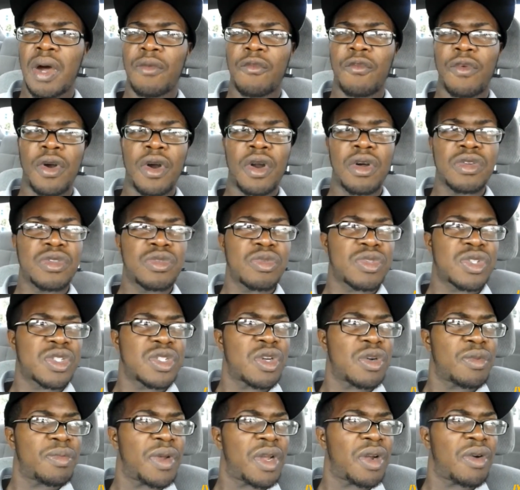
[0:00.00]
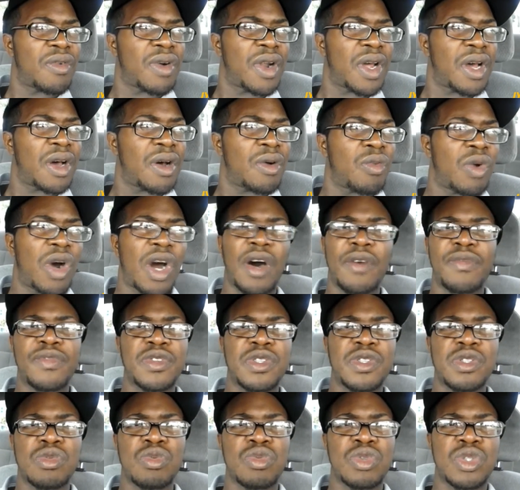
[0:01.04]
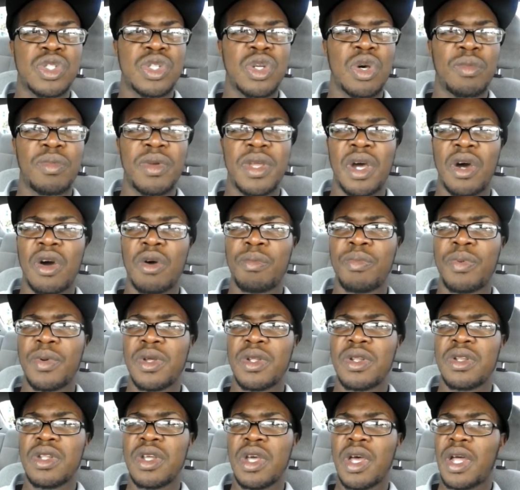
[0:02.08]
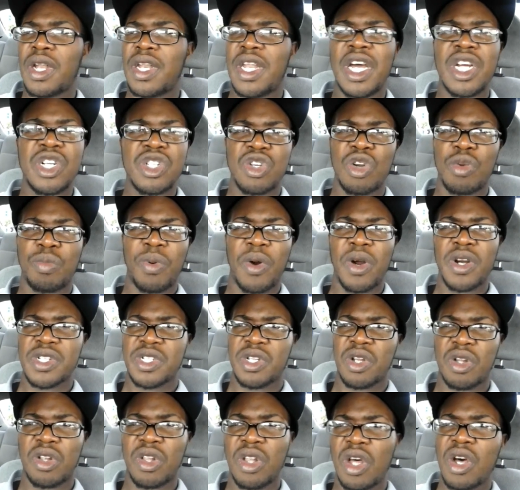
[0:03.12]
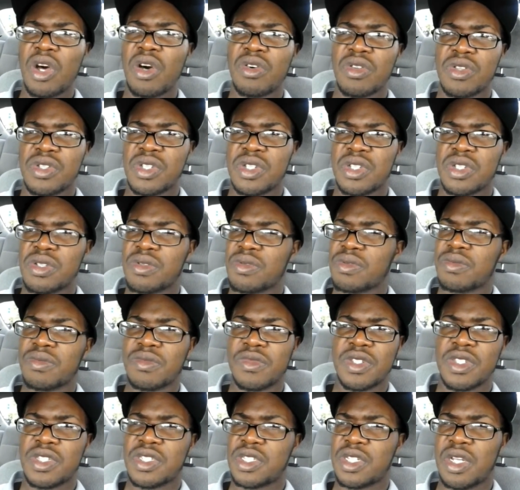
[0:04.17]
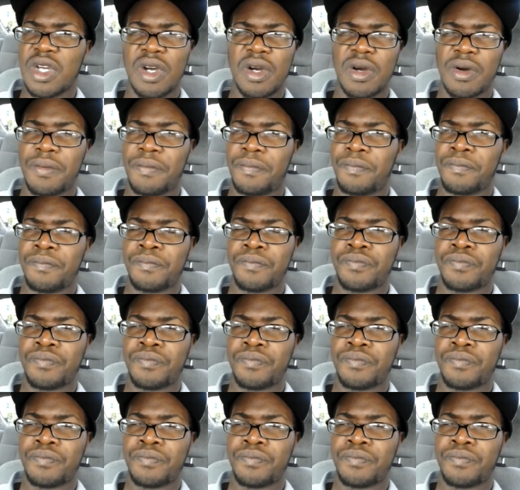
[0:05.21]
Roads will still be around. Offices will still be open. National parks are closed. So,